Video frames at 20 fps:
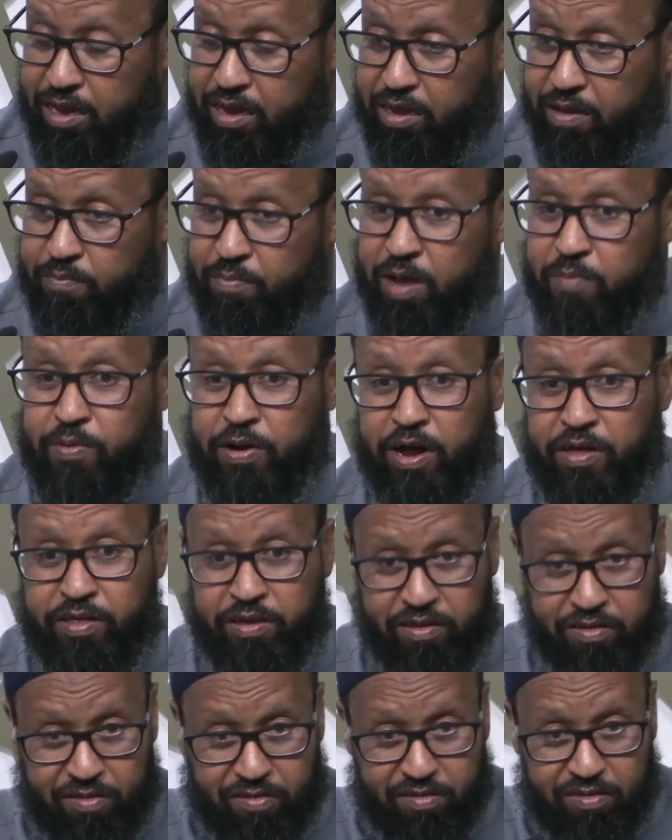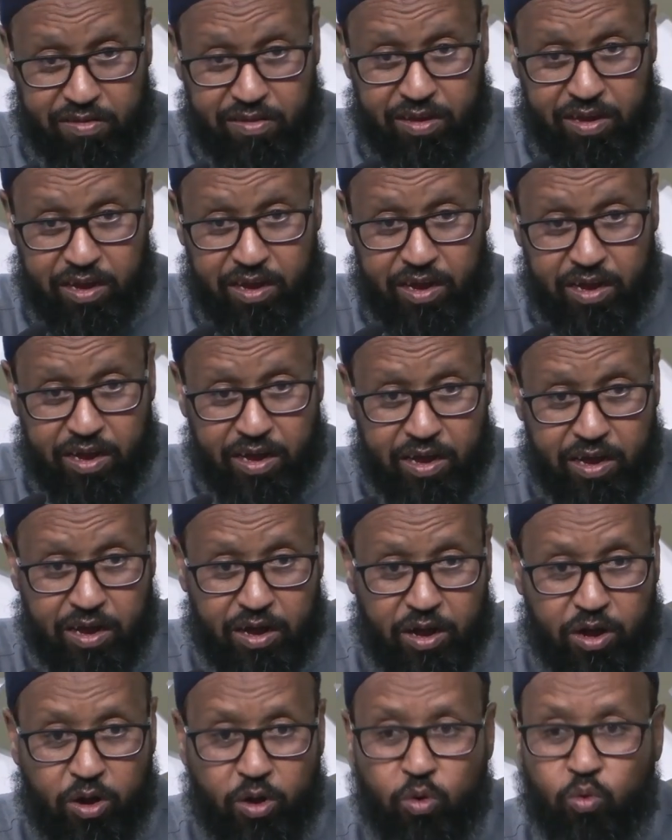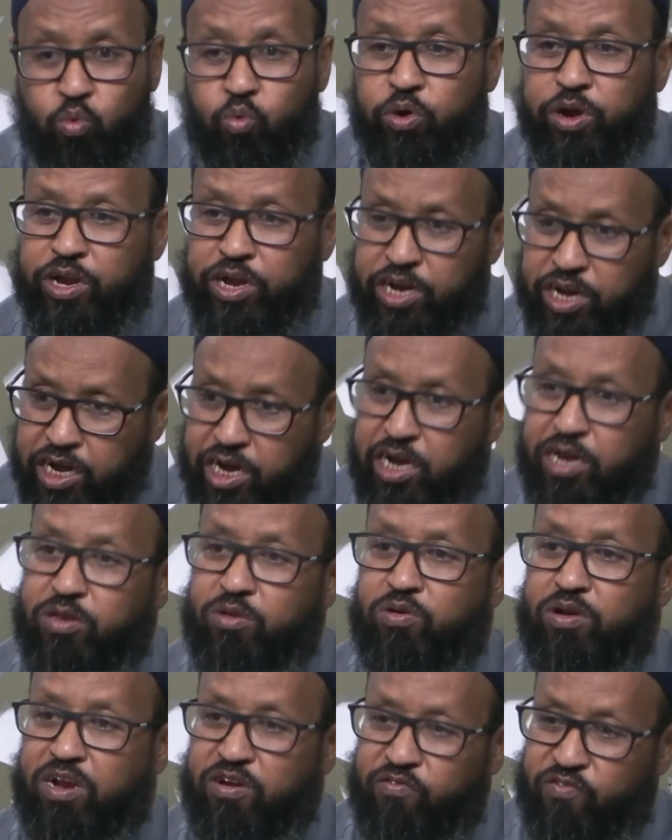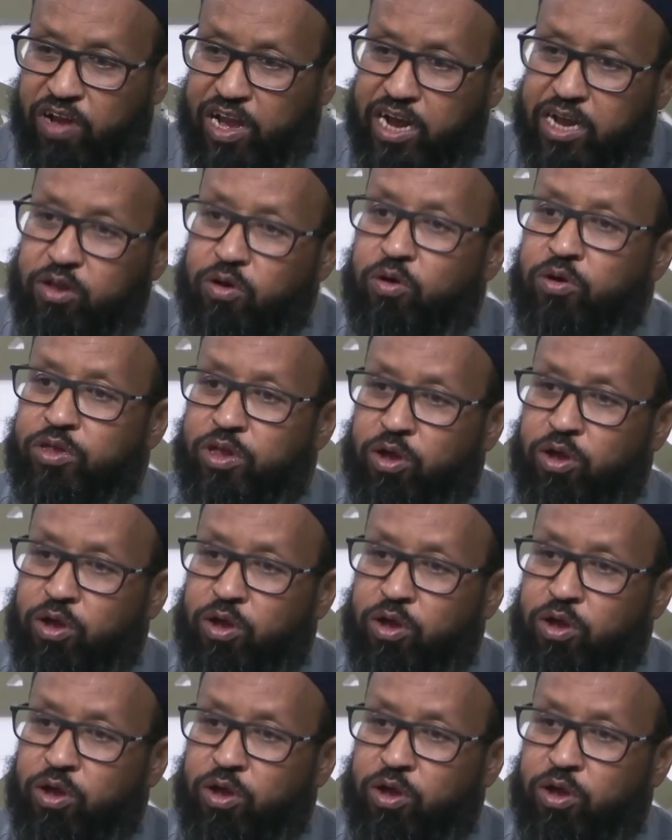My brothers, we need to reflect on the